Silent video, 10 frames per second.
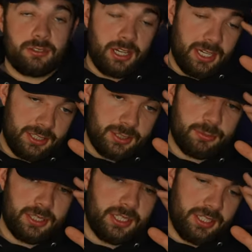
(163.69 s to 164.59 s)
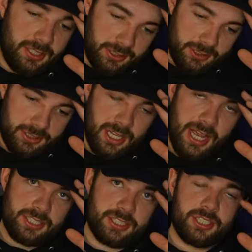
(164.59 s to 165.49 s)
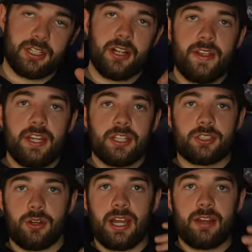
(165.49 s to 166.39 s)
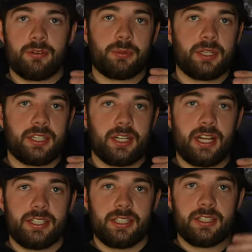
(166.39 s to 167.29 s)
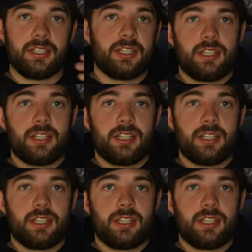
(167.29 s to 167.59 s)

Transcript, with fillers: riding spring conditions last year. So I have a pretty good idea.